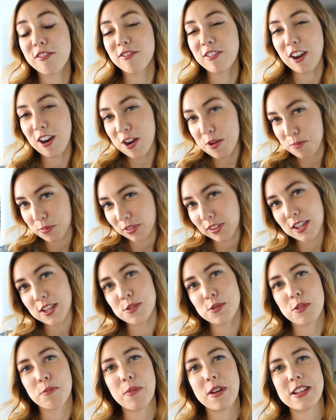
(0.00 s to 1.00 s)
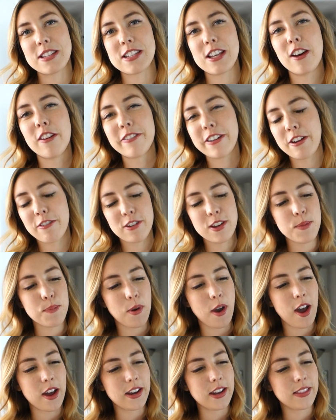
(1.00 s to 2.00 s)
very pleased with myself I
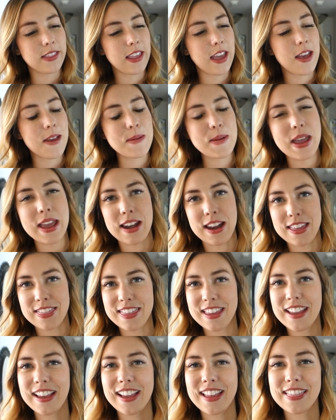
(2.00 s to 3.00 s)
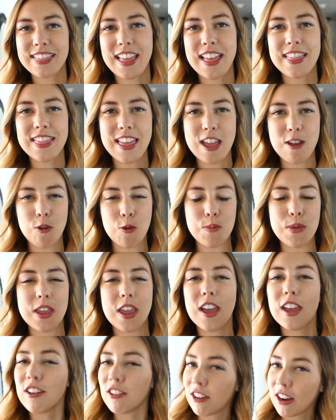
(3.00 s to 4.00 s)
repotted them and I think that they will
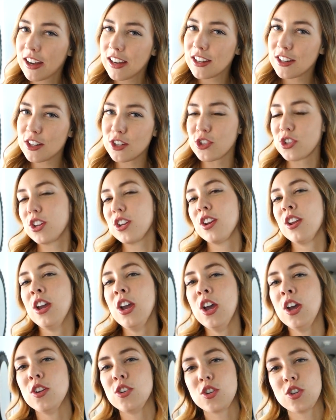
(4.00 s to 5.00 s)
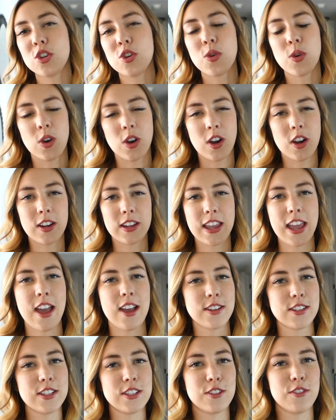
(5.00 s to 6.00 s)
be a great addition to our
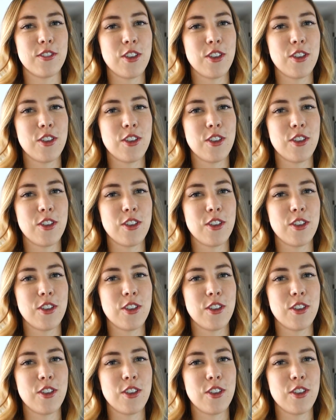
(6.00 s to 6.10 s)
cactus